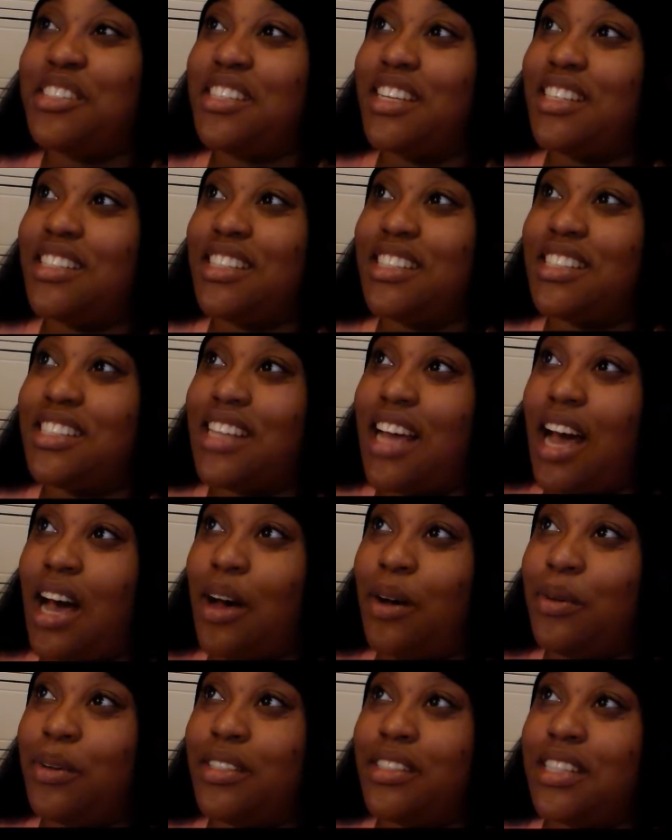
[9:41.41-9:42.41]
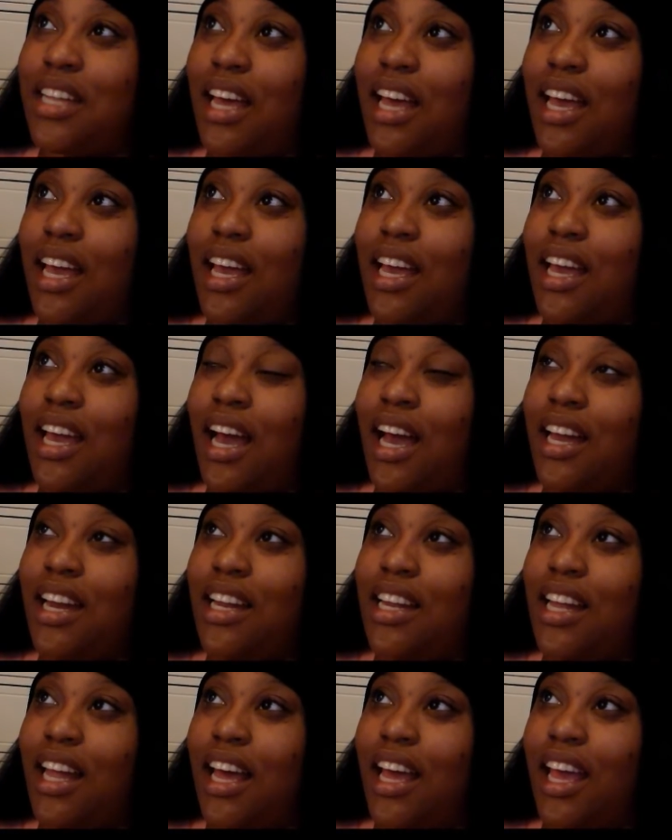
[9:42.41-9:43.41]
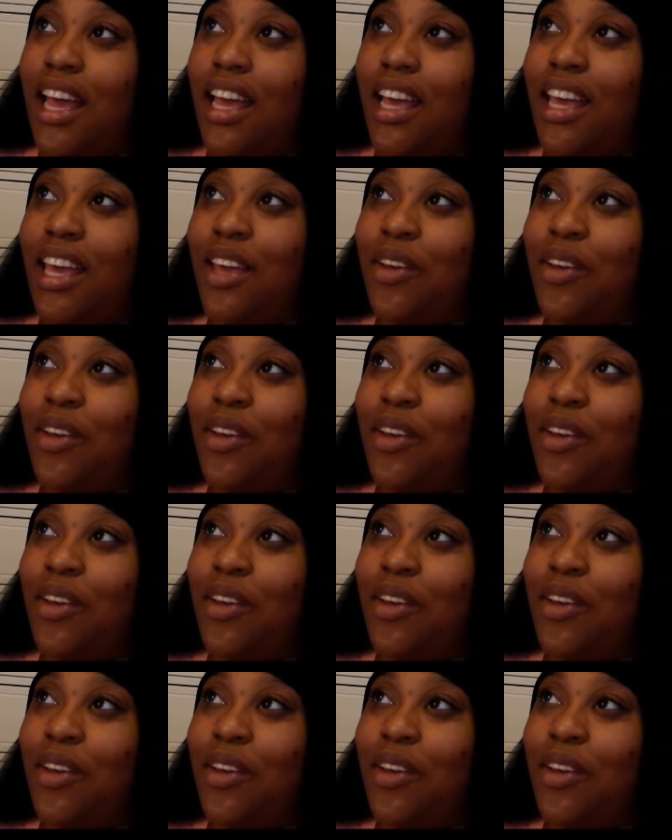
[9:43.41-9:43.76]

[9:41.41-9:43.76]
judging style was like kind of like,